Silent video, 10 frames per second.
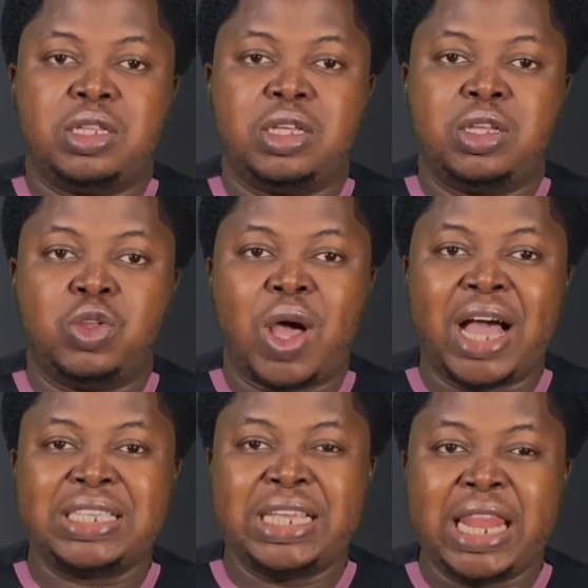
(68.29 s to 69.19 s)
you know,
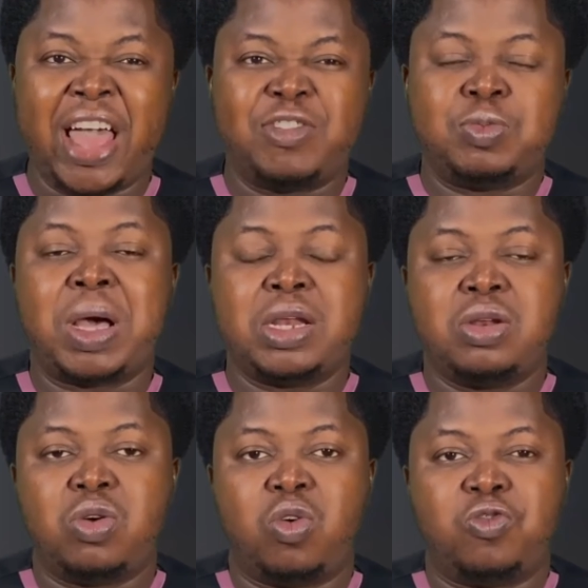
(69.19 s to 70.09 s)
has a lifespan
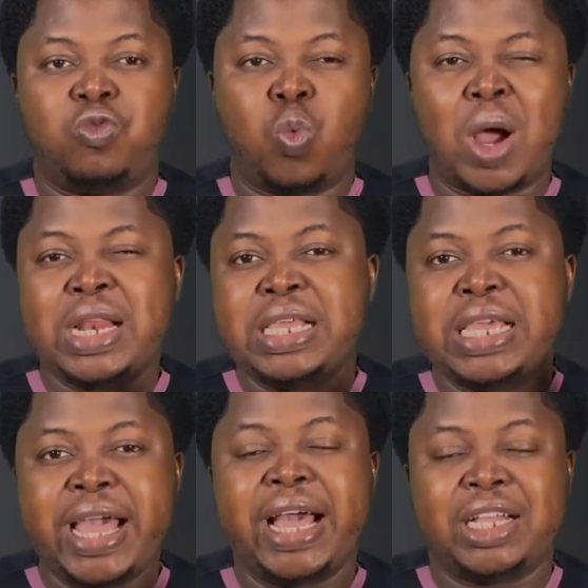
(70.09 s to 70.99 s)
of one
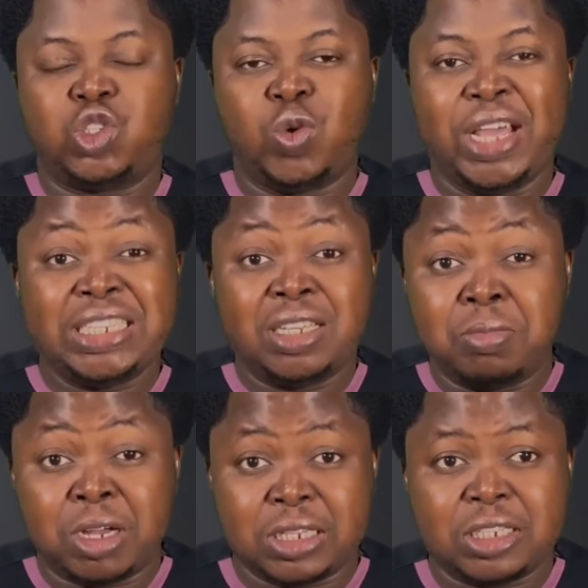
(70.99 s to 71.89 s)
year to 18
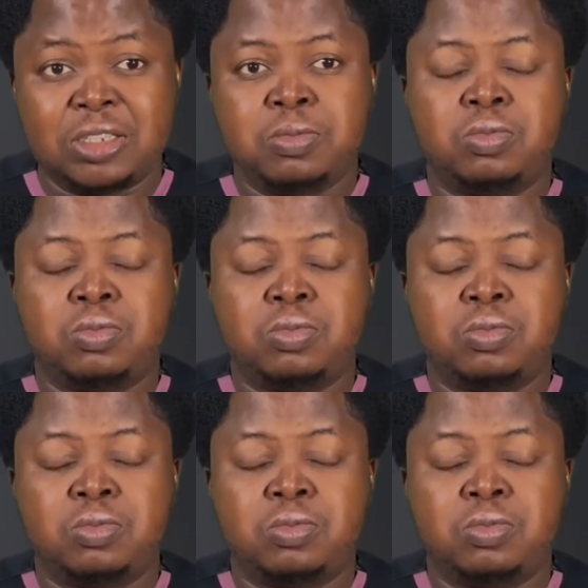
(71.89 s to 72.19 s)
months.